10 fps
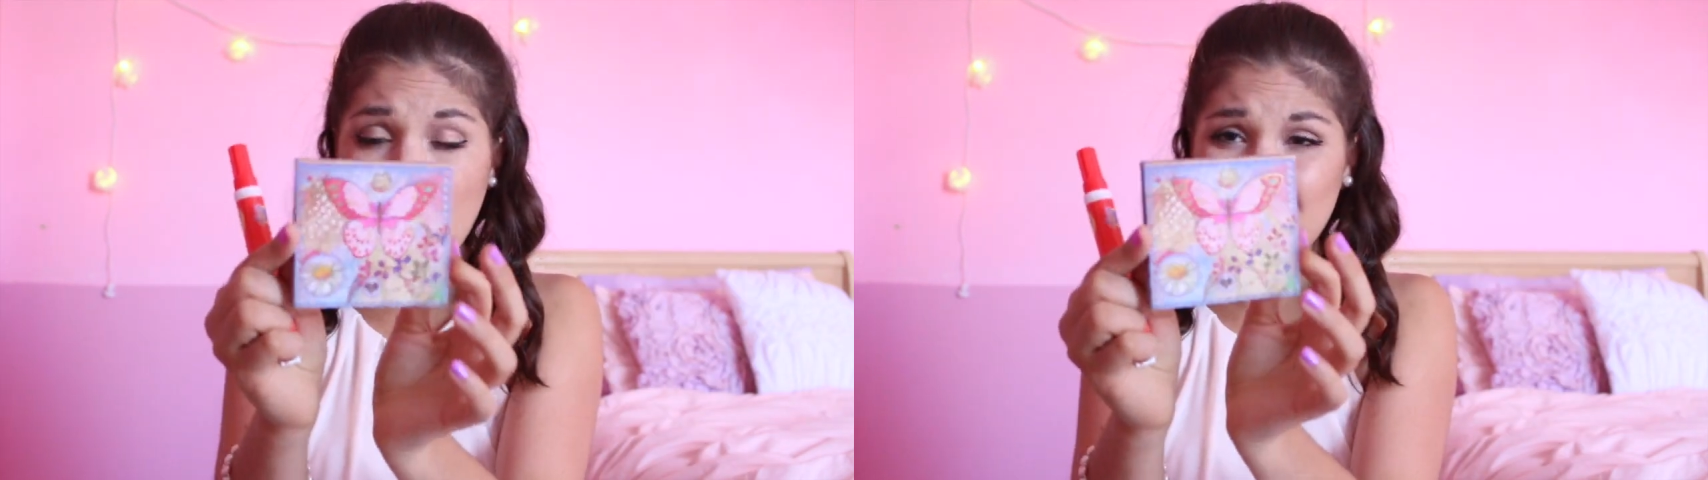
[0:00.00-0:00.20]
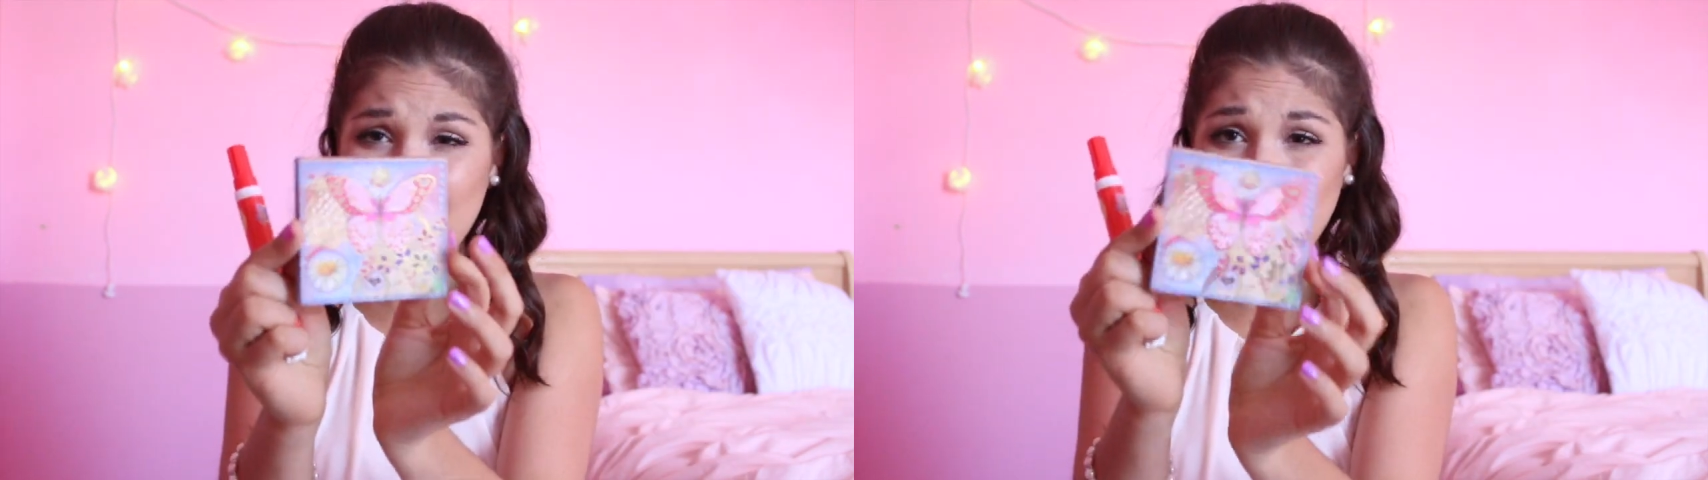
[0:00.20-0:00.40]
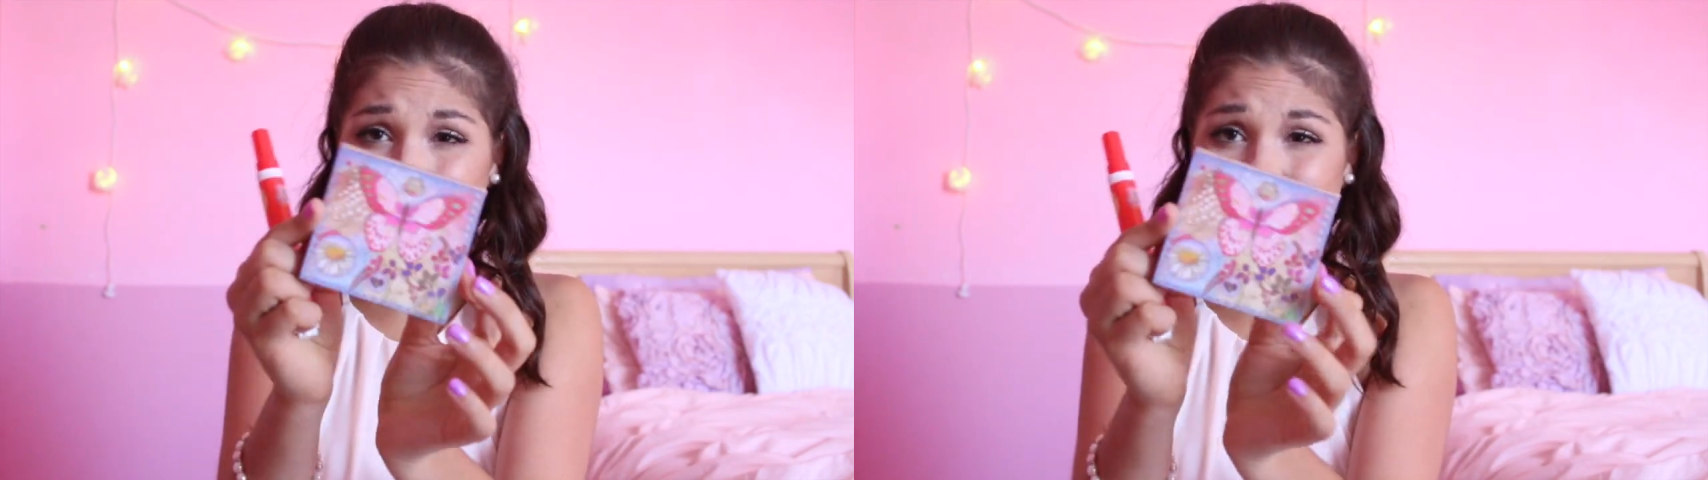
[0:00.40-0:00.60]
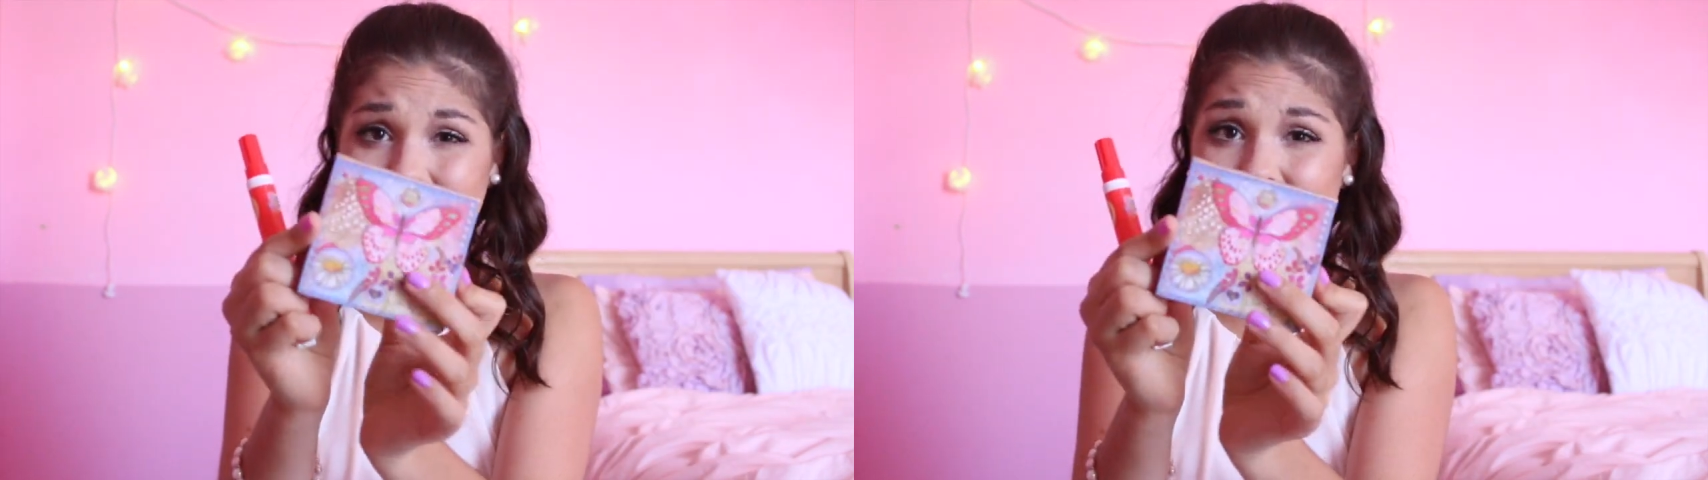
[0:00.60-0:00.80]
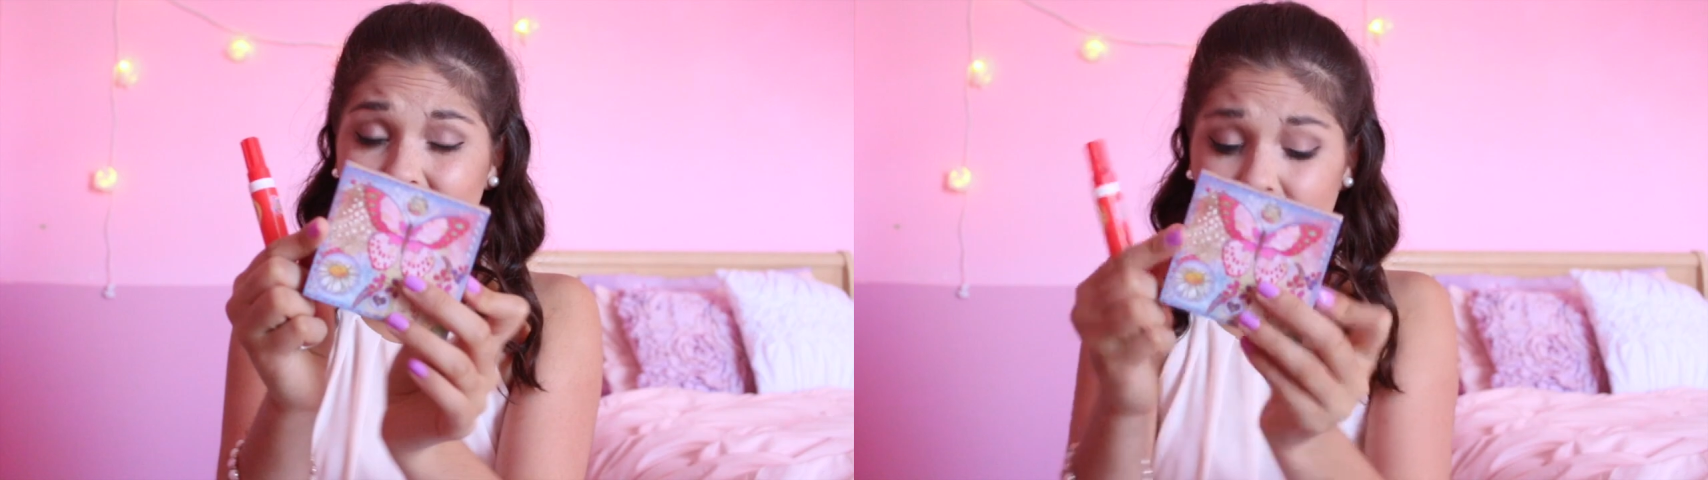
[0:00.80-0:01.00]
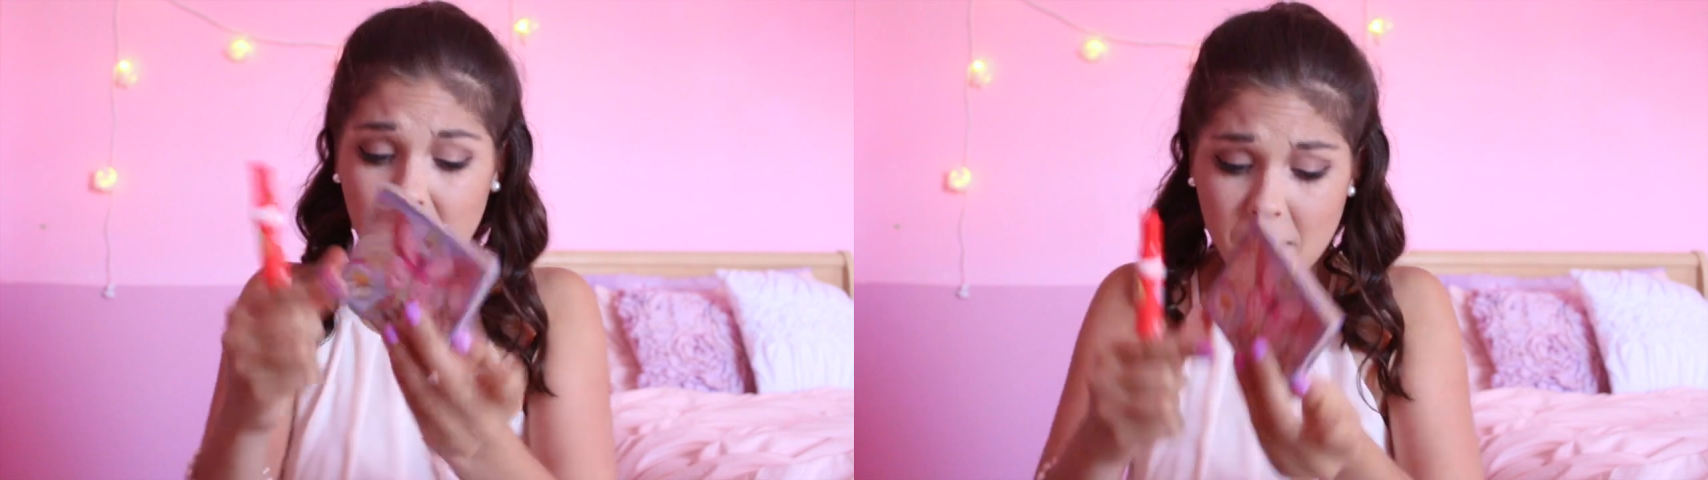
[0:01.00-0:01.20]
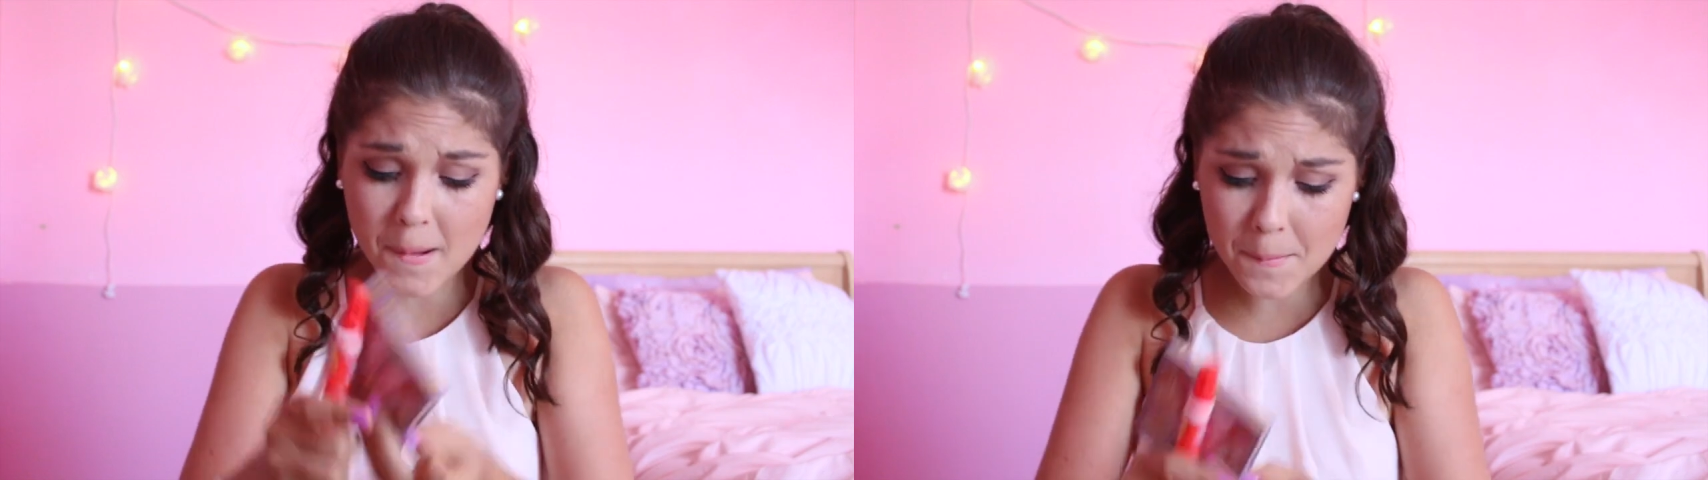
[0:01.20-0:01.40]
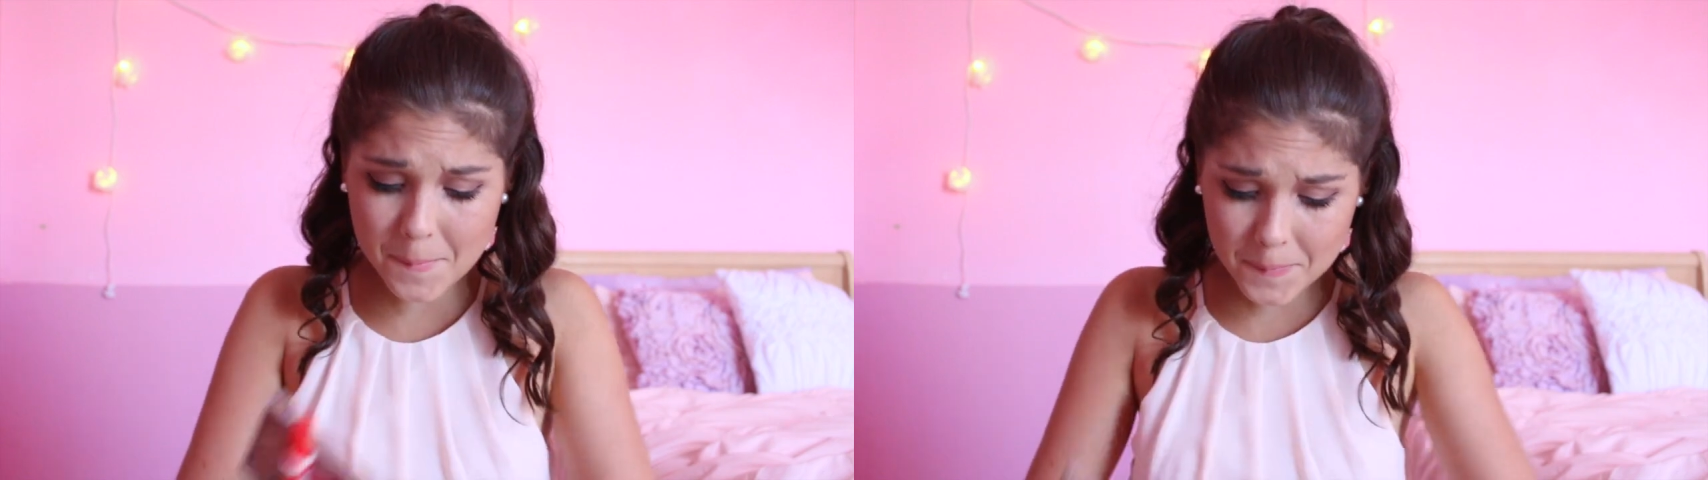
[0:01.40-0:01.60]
I don't know where I got it from.